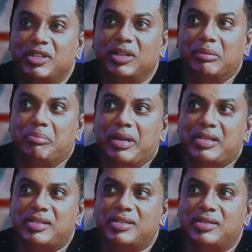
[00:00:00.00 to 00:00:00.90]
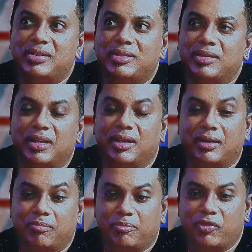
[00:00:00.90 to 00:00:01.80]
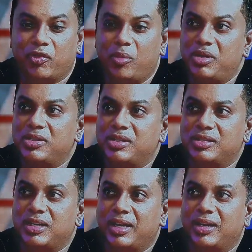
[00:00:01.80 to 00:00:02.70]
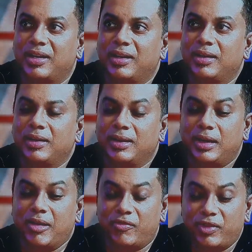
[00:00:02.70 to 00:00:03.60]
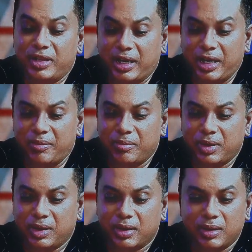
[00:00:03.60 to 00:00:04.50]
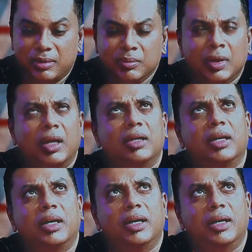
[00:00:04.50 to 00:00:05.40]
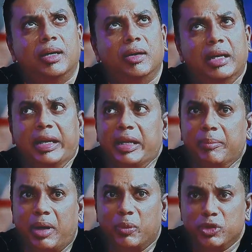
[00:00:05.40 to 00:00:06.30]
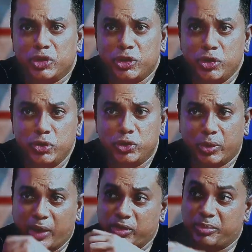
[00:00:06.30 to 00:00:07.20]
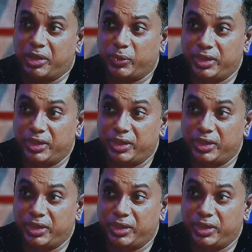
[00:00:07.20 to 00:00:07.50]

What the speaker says: brings out the best performances. Like every time, Linkin Park was huge when I was in my